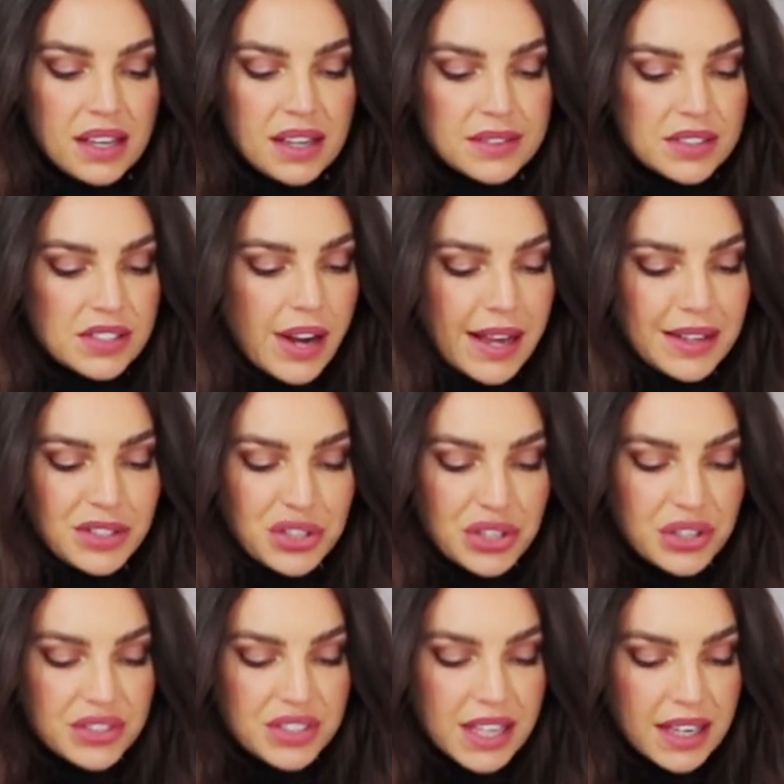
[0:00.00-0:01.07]
It's nice to
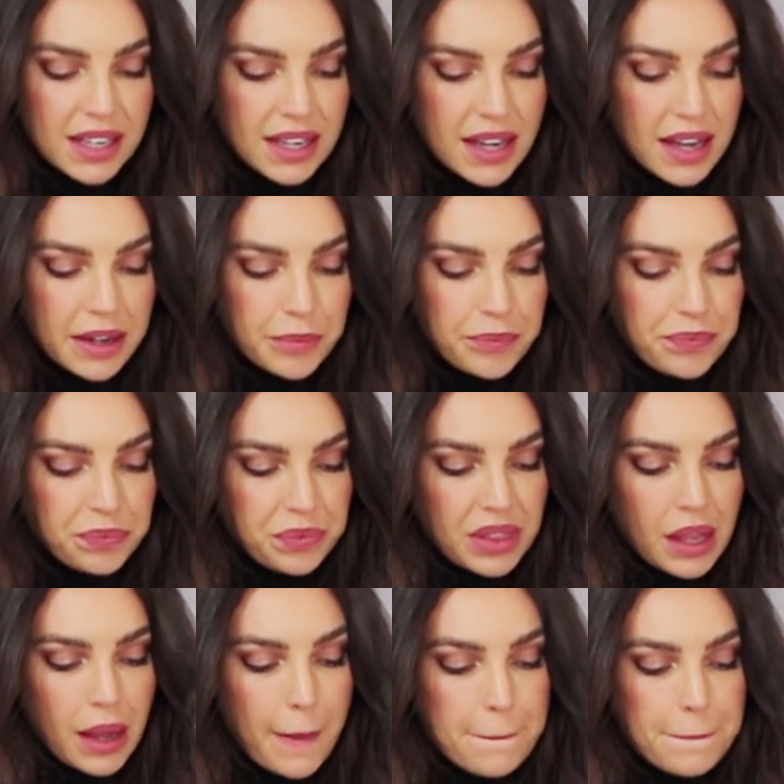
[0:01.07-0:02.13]
use any
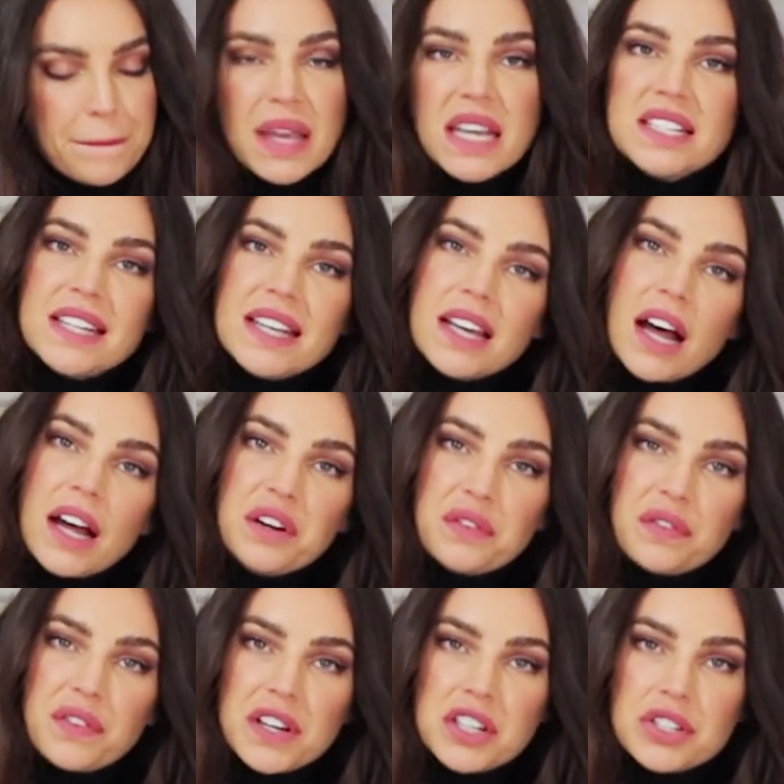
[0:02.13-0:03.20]
meaty kind of
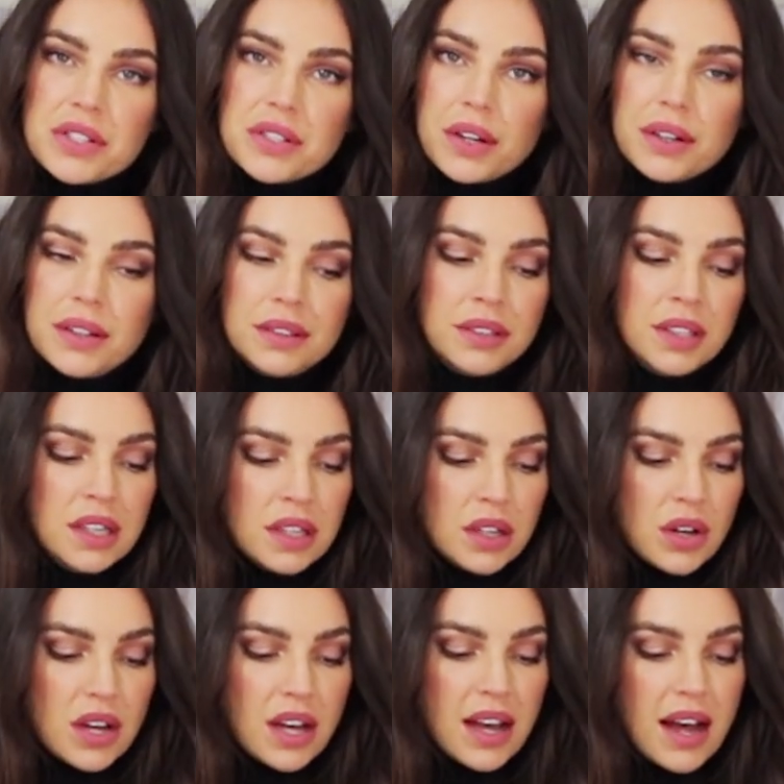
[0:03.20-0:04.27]
fish, so
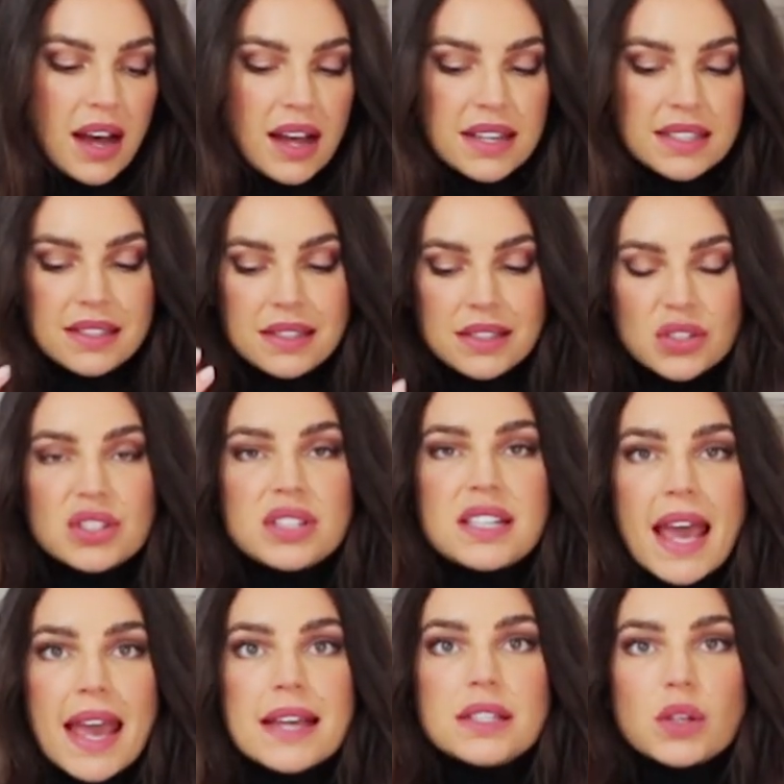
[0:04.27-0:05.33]
it still
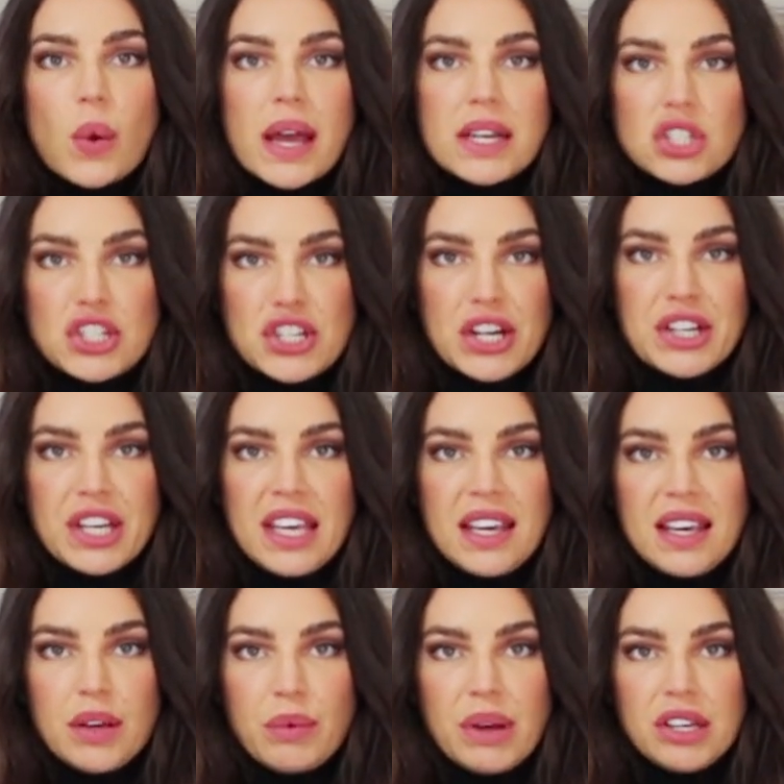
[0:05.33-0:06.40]
stays quite
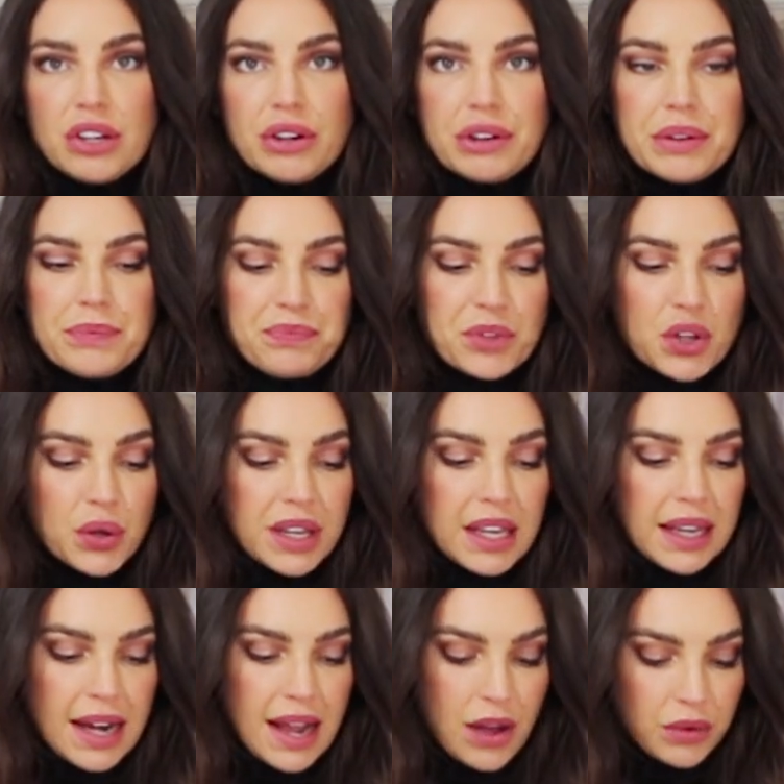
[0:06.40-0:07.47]
chunky when you're
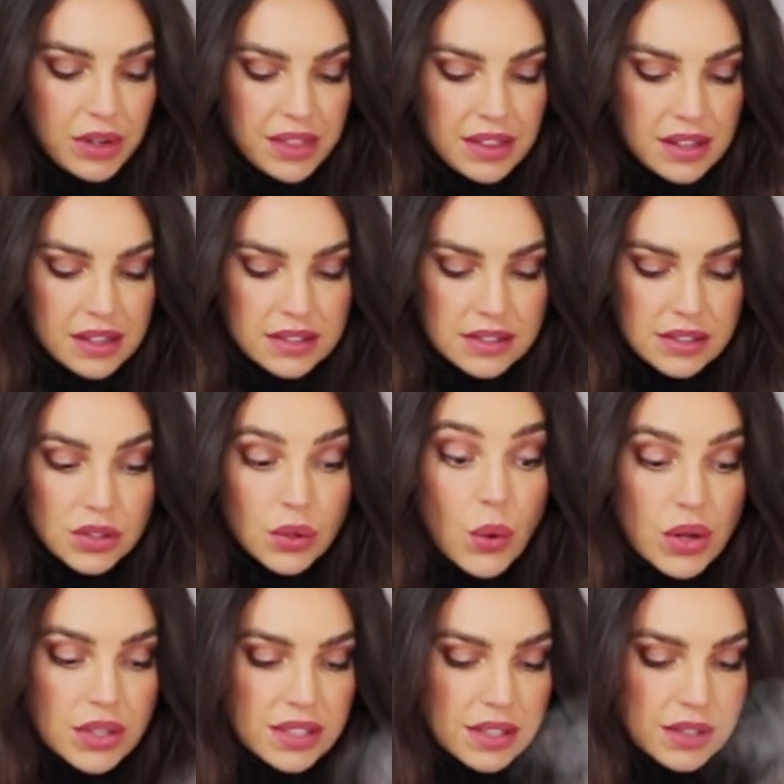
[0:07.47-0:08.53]
cooking it out in the
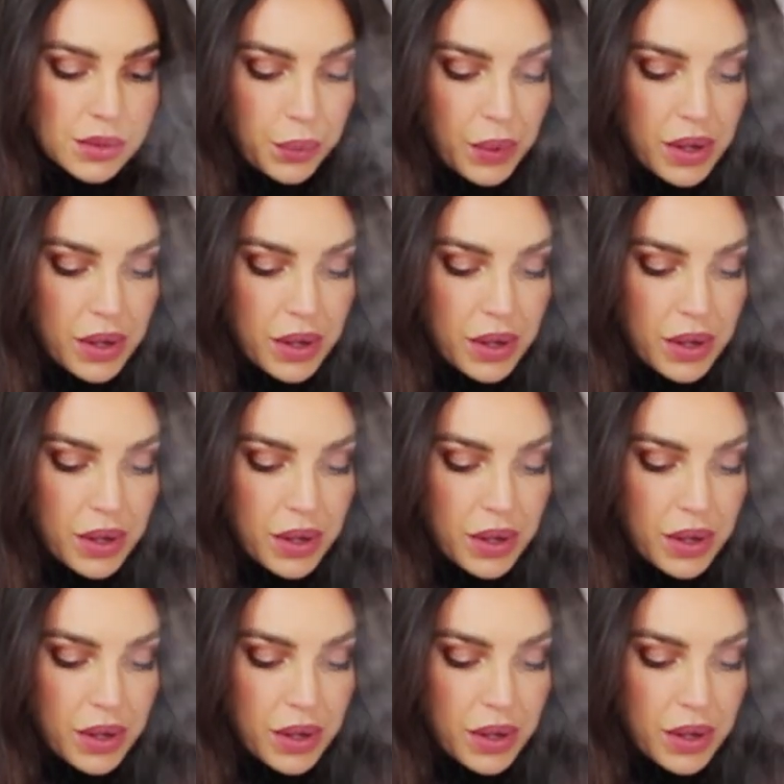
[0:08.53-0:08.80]
sauce as